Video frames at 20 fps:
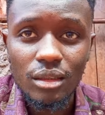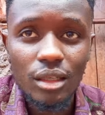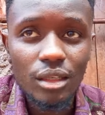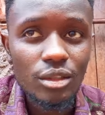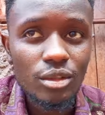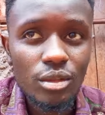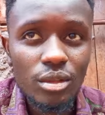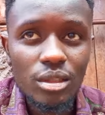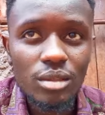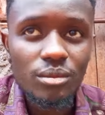i
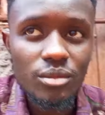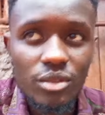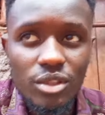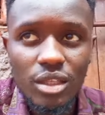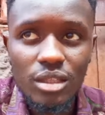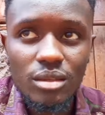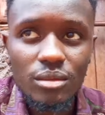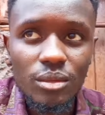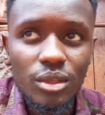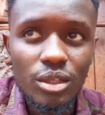told him
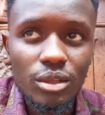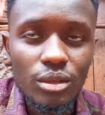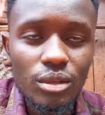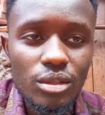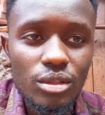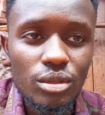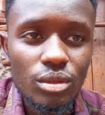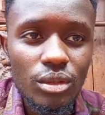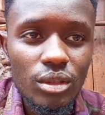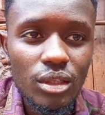just my
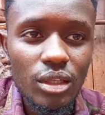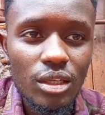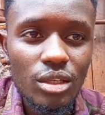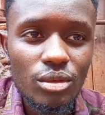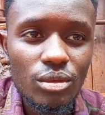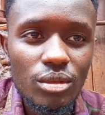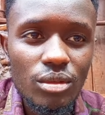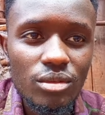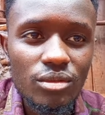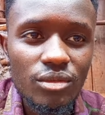whole story and
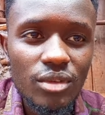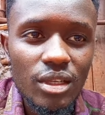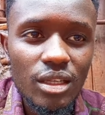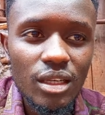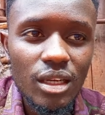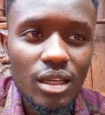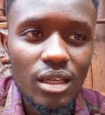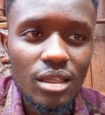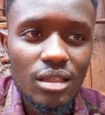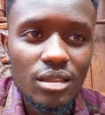he was
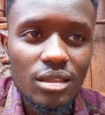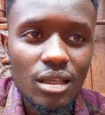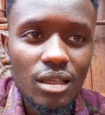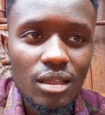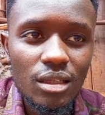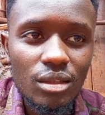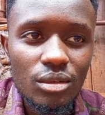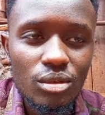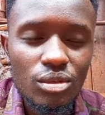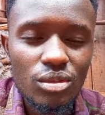very
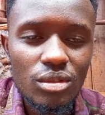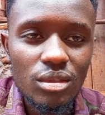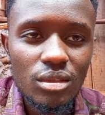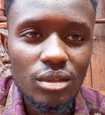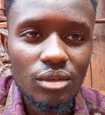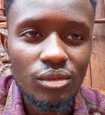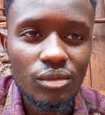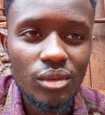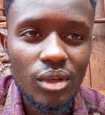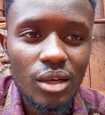understanding he was
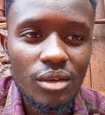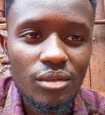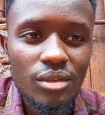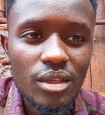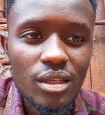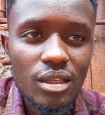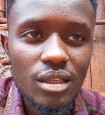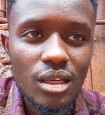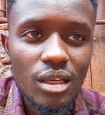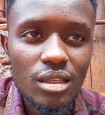a
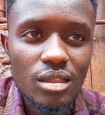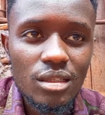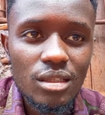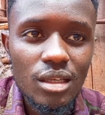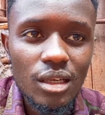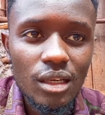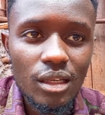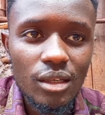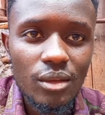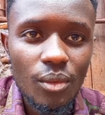very nice
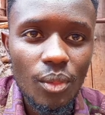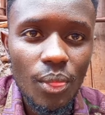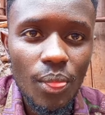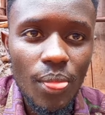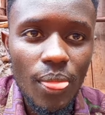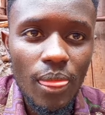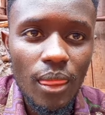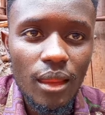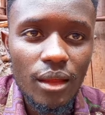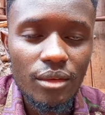guy
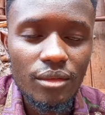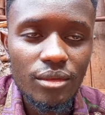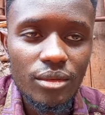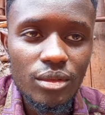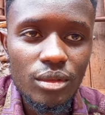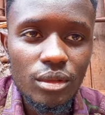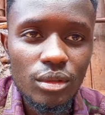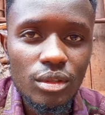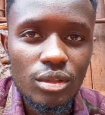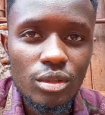
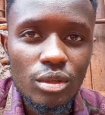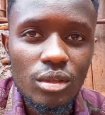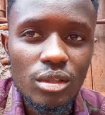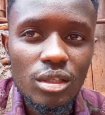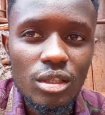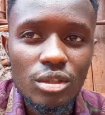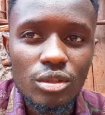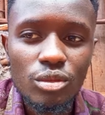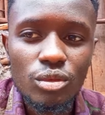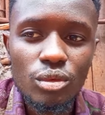so he
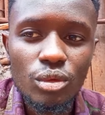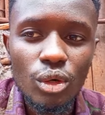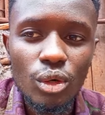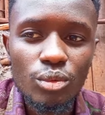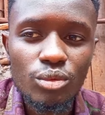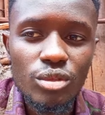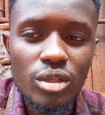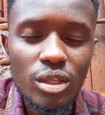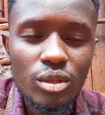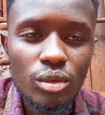told the two
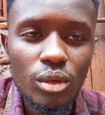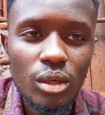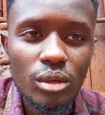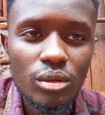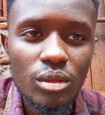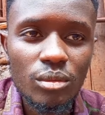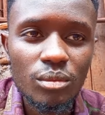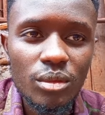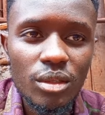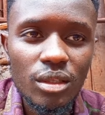cops that were
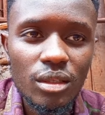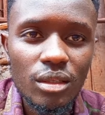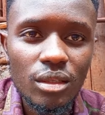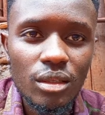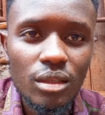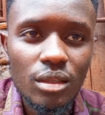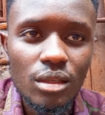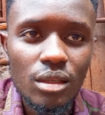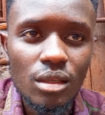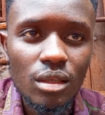with me
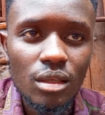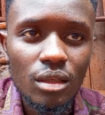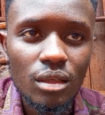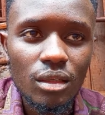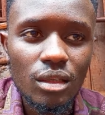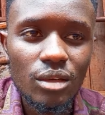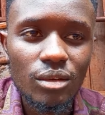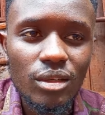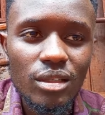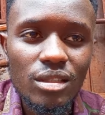
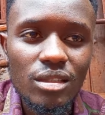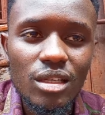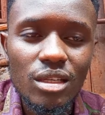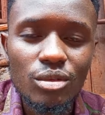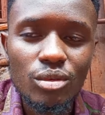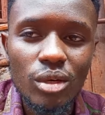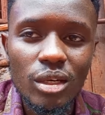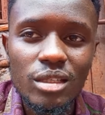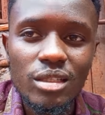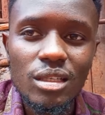the ones
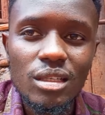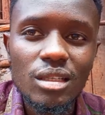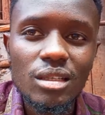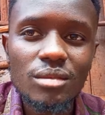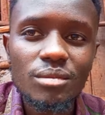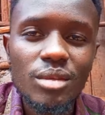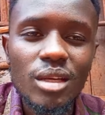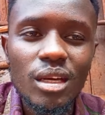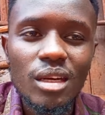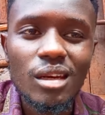that were
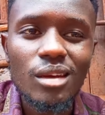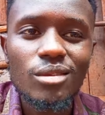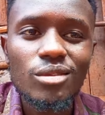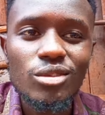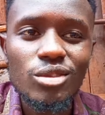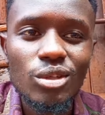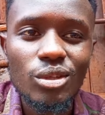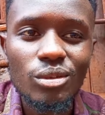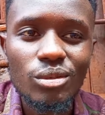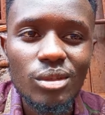taking me
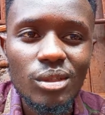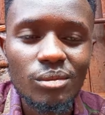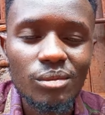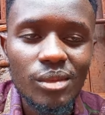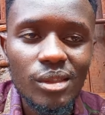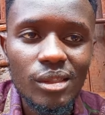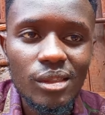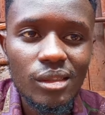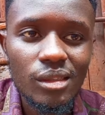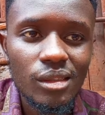around showing
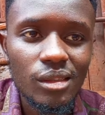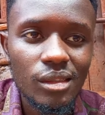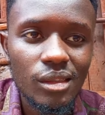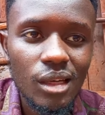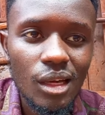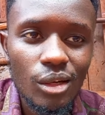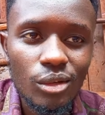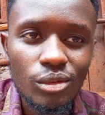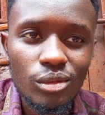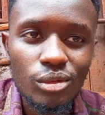me
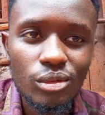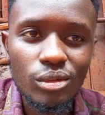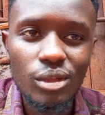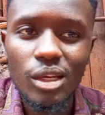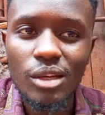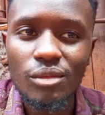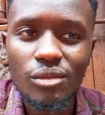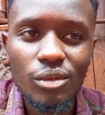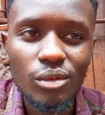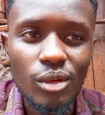out to
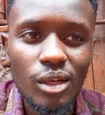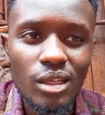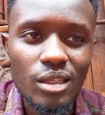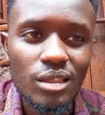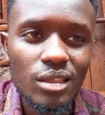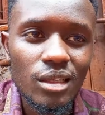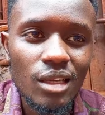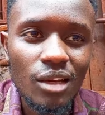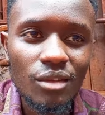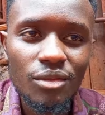
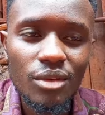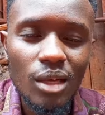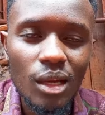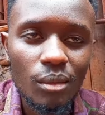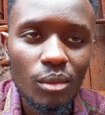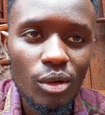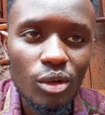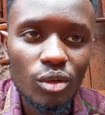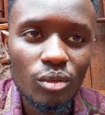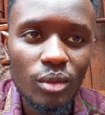everyone laughing
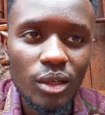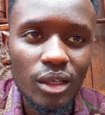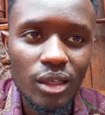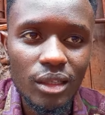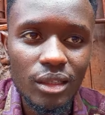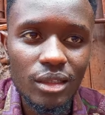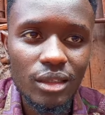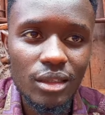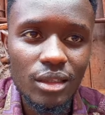about my